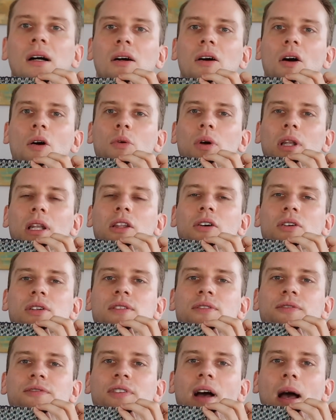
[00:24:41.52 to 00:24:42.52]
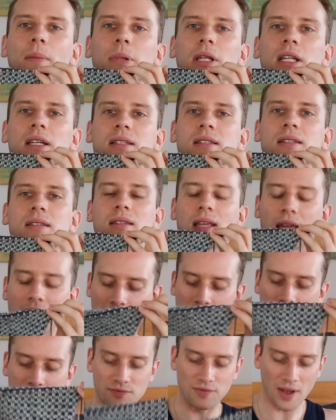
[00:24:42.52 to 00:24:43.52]
Oh, it looks fabulous.
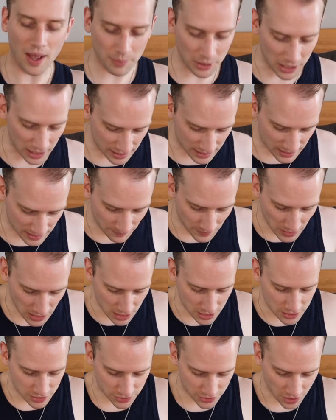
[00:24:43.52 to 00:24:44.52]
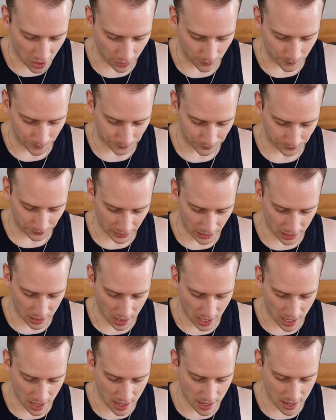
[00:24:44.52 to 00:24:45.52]
It looks fabulous. So
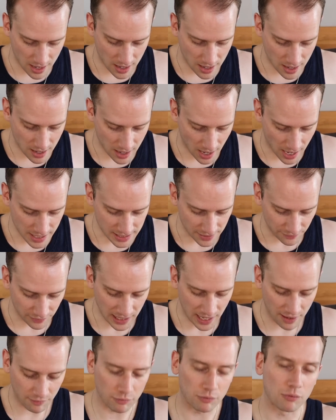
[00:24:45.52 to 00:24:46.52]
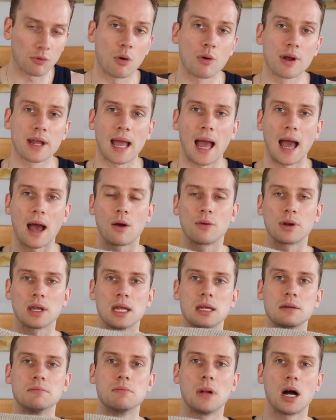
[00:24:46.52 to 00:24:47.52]
I definitely have rowing out
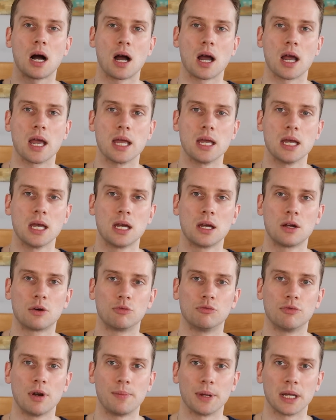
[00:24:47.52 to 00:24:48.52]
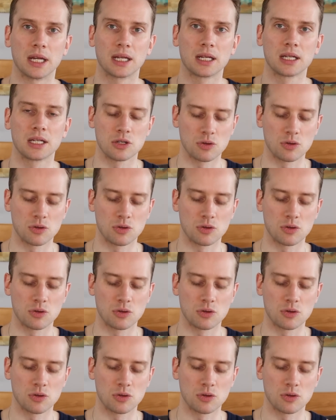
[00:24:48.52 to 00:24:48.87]
in my ribbing.